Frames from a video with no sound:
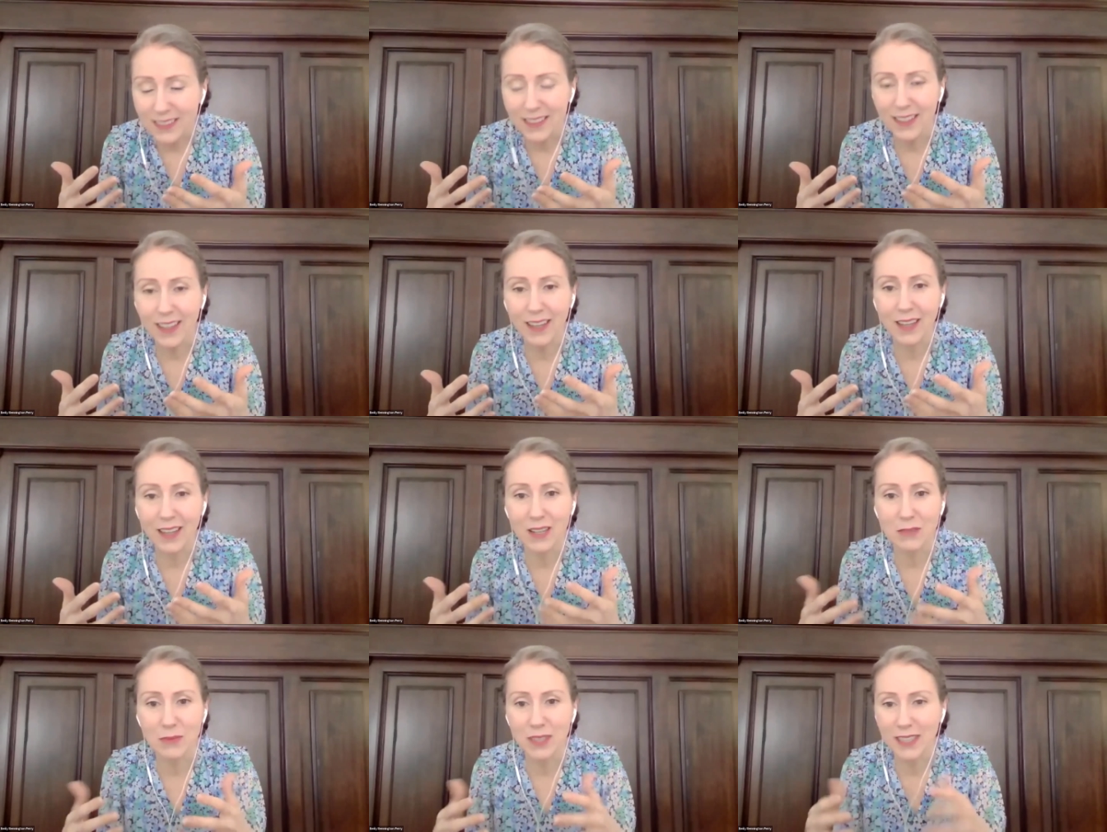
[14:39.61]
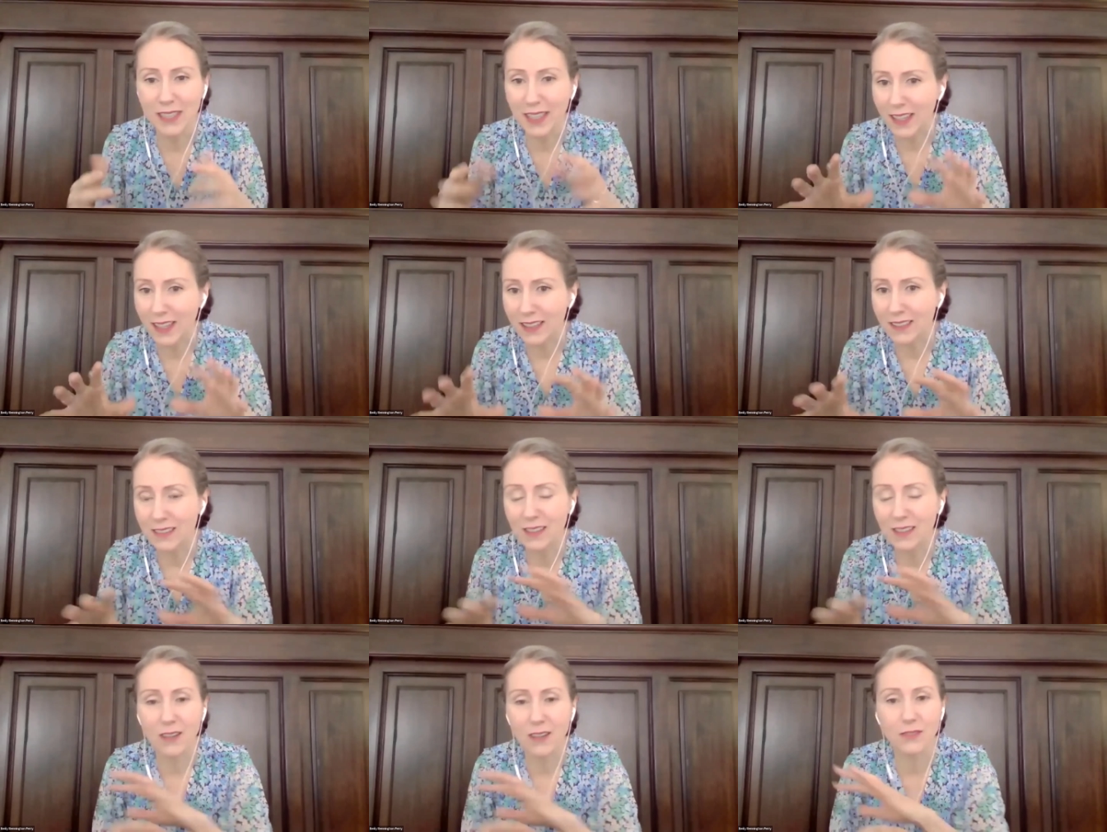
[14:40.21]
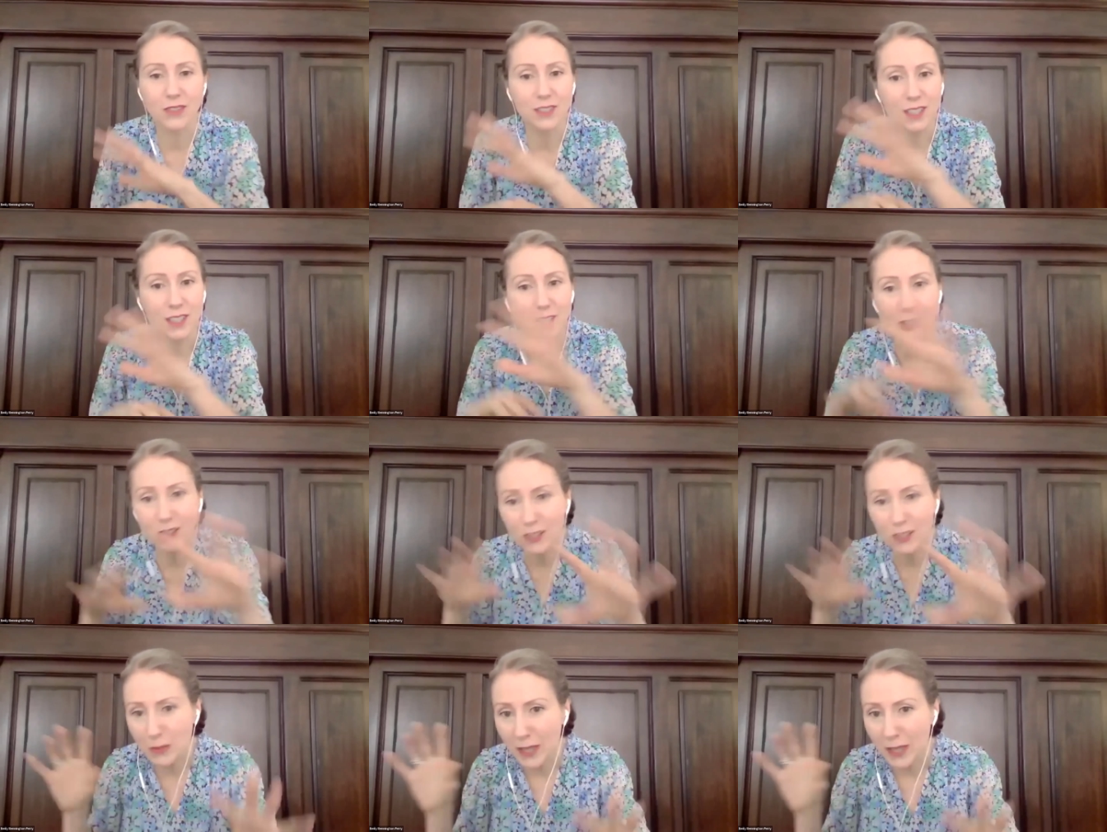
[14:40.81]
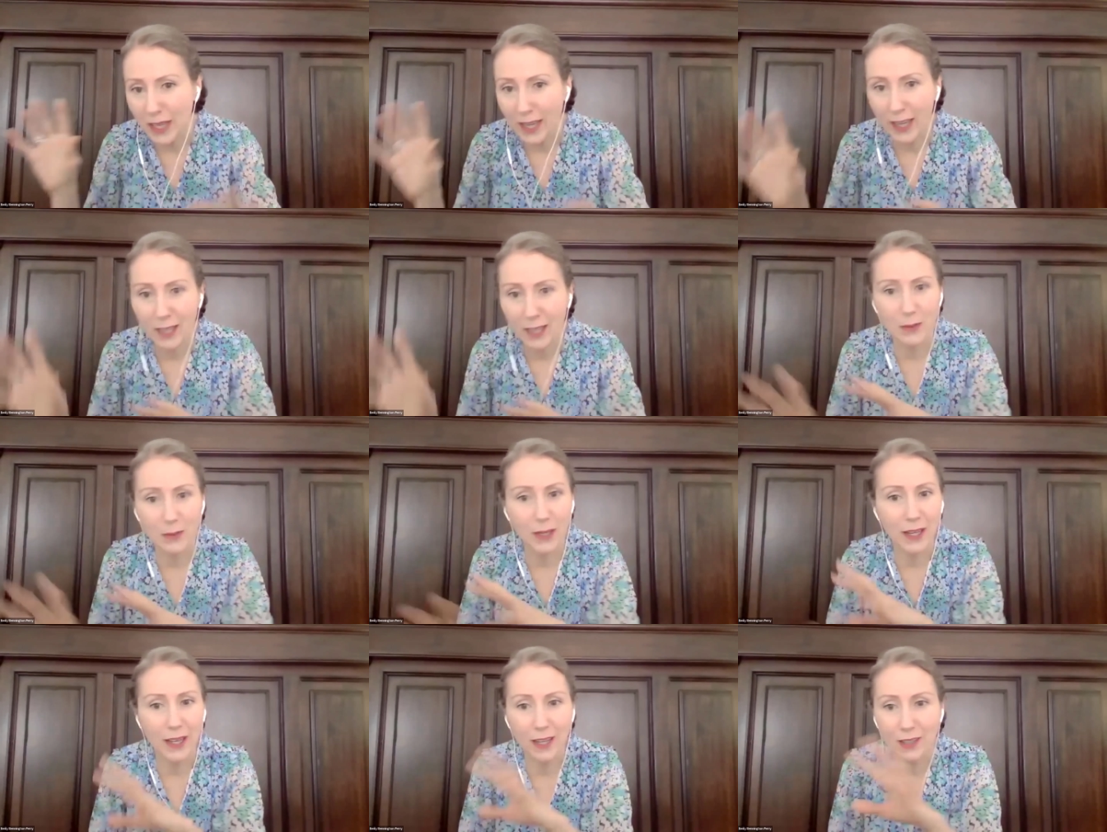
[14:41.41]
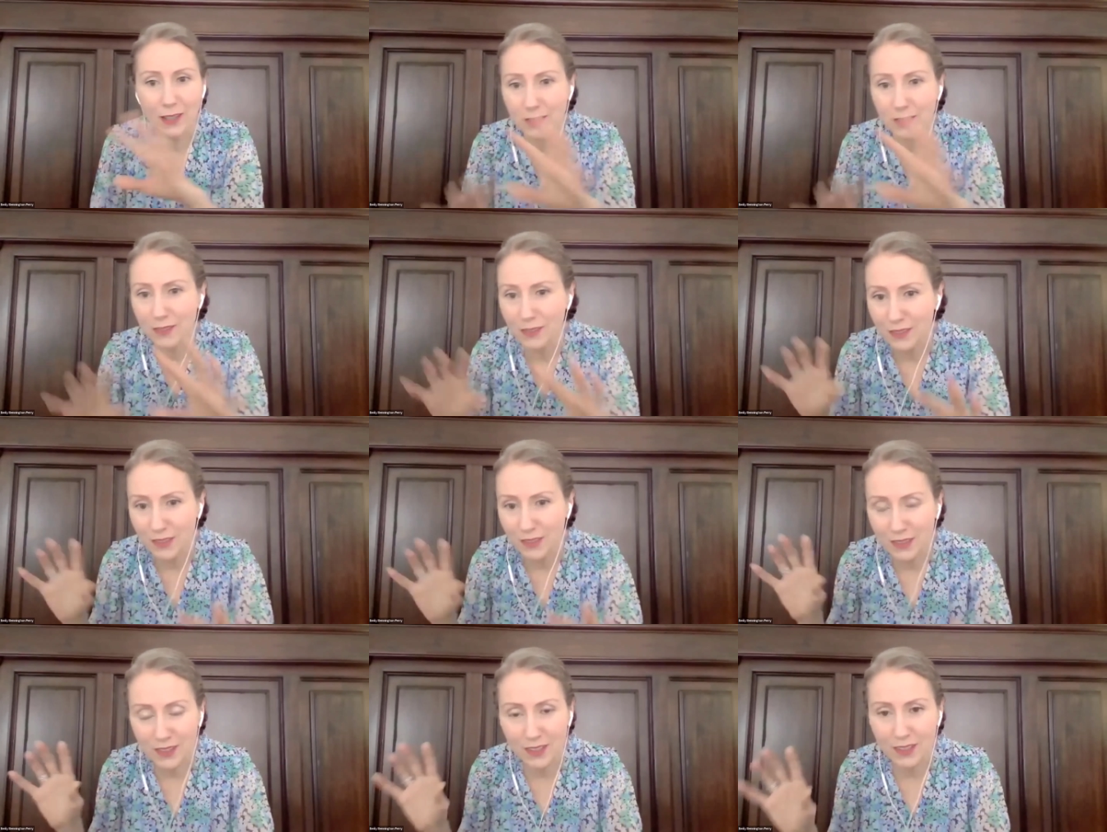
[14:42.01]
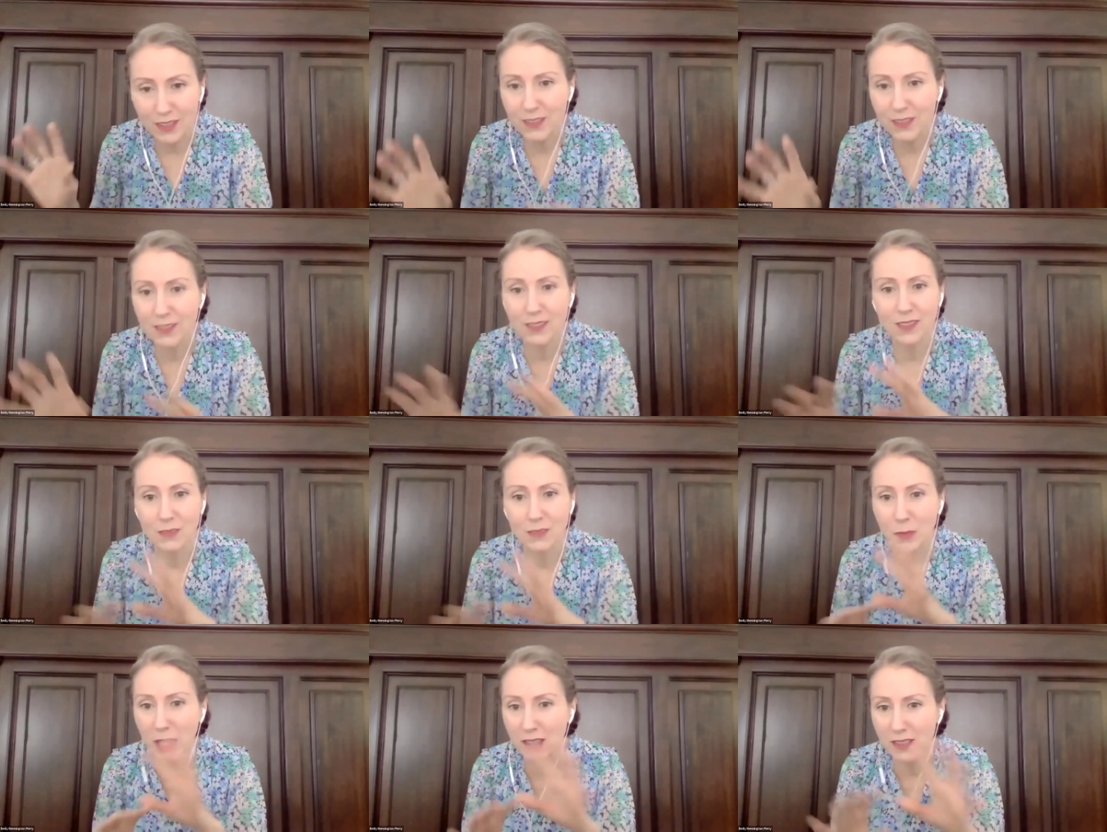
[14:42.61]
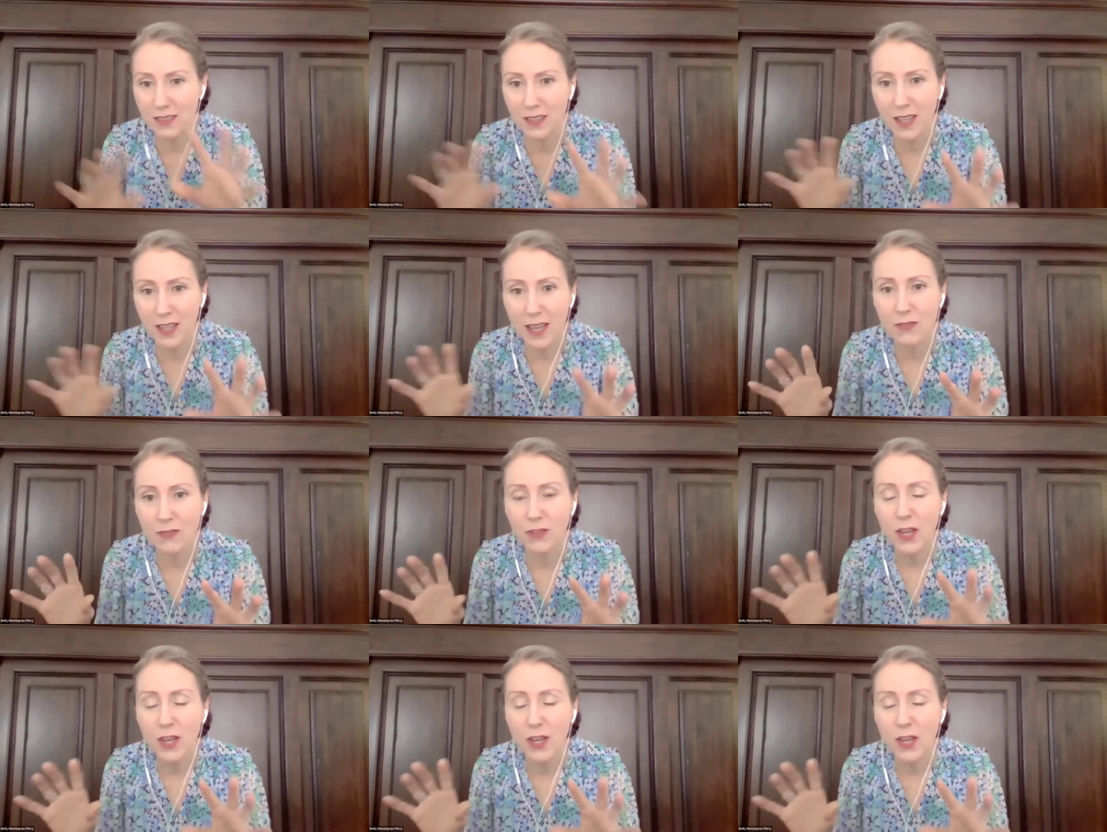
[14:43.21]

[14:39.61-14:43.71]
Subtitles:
Again, conversations to be had about his life,